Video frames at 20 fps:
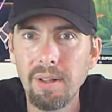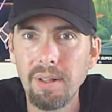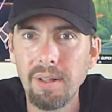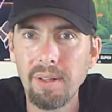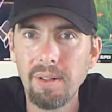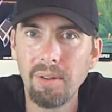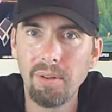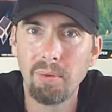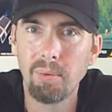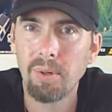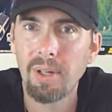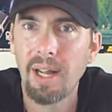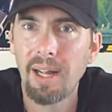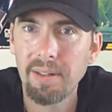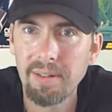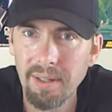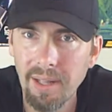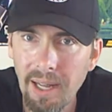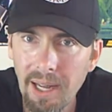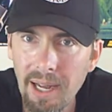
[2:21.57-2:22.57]
You would have
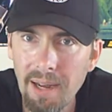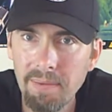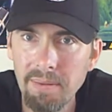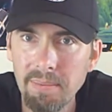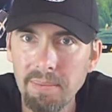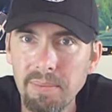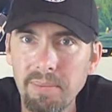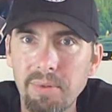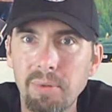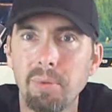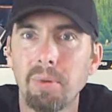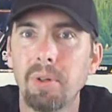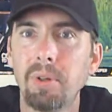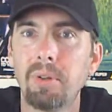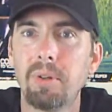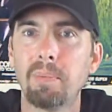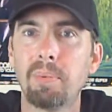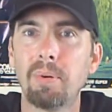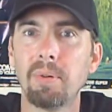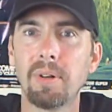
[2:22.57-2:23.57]
to have them to where you
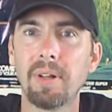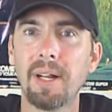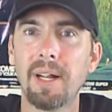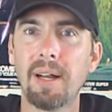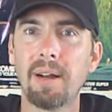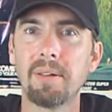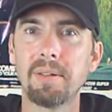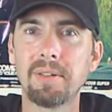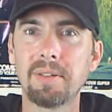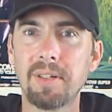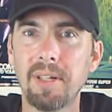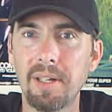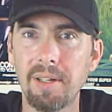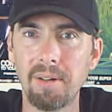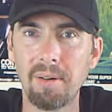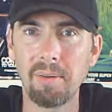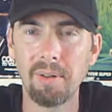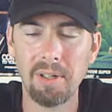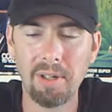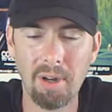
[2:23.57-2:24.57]
could pull it out and set it
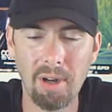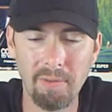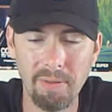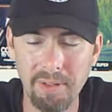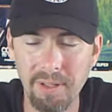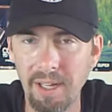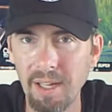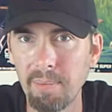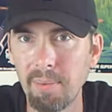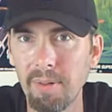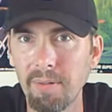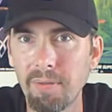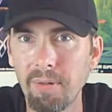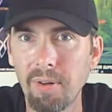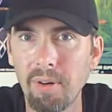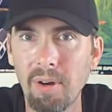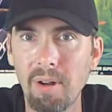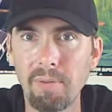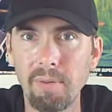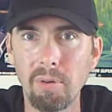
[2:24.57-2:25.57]
on the coffee table in front
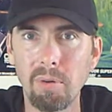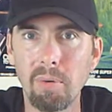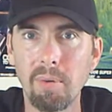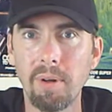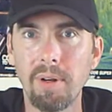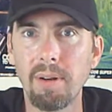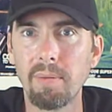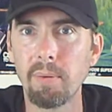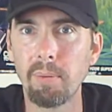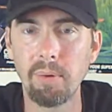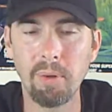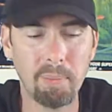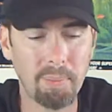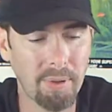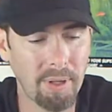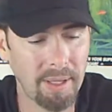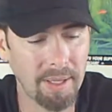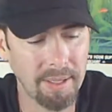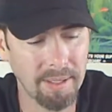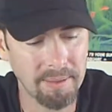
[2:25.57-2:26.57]
of you or whatever when you're
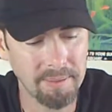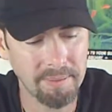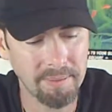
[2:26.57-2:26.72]
playing.